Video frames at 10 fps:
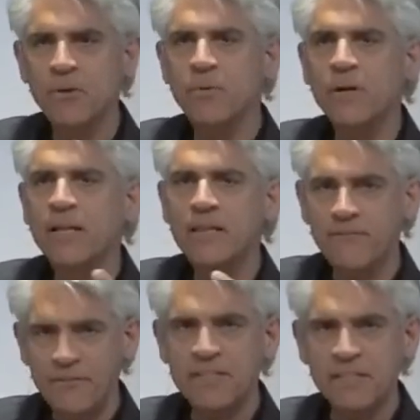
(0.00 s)
So
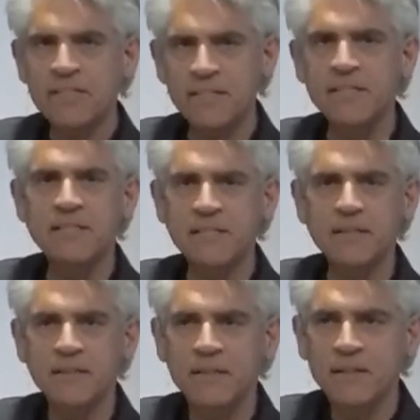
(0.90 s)
the
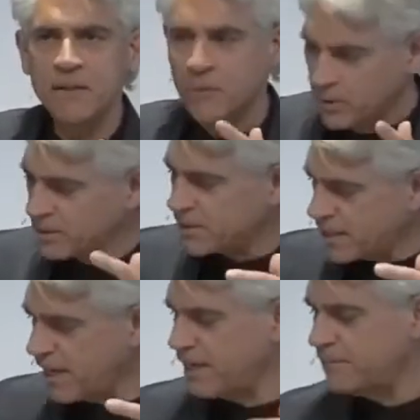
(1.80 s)
physicist
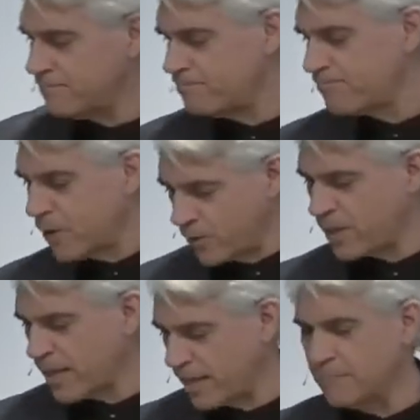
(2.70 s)
will say,
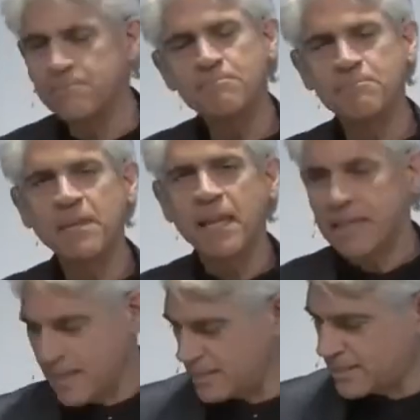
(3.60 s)
okay,
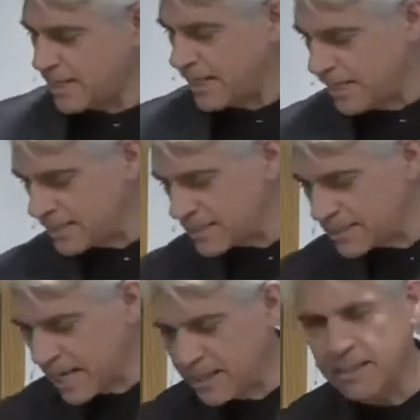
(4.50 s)
yes,
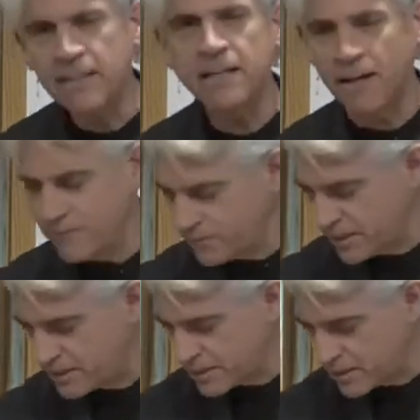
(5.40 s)
it's solid
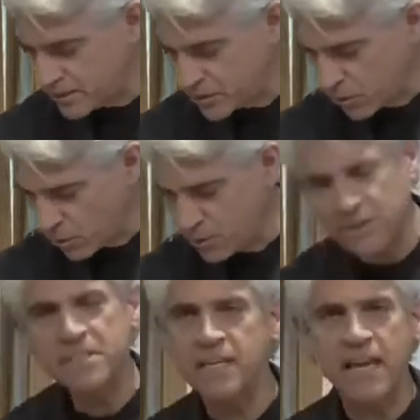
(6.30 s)
enough to
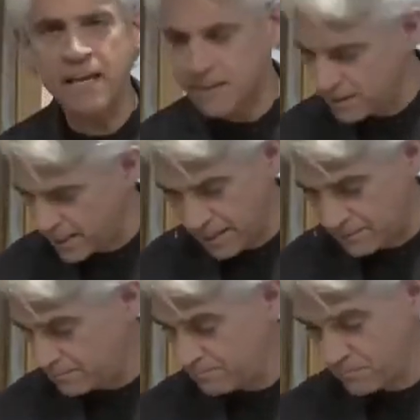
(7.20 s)
hold this
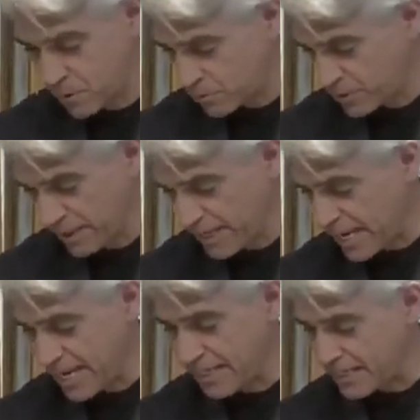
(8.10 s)
candle and
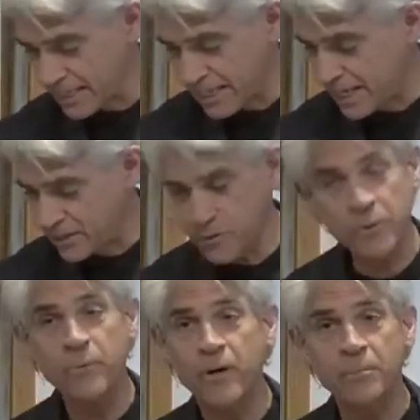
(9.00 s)
really anything
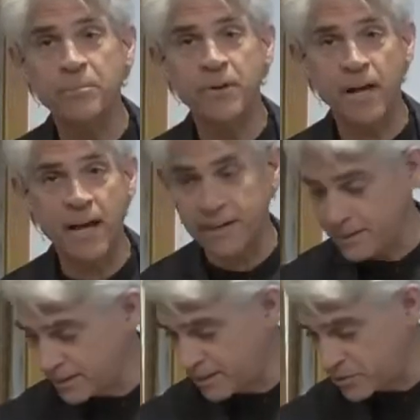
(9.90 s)
else we want to put
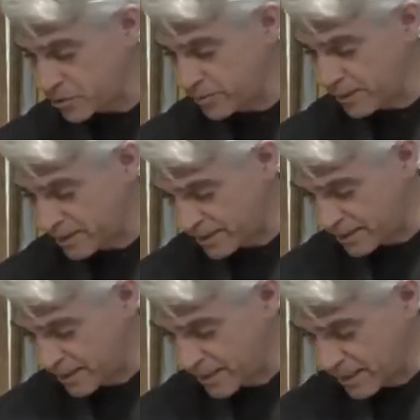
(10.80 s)
on it,
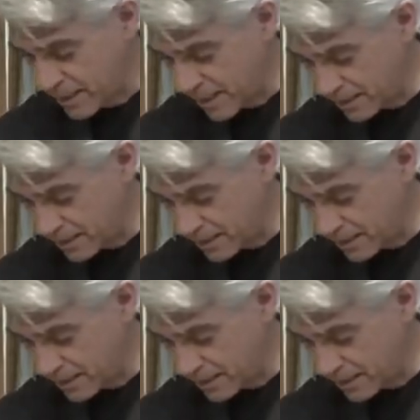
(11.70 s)
assuming that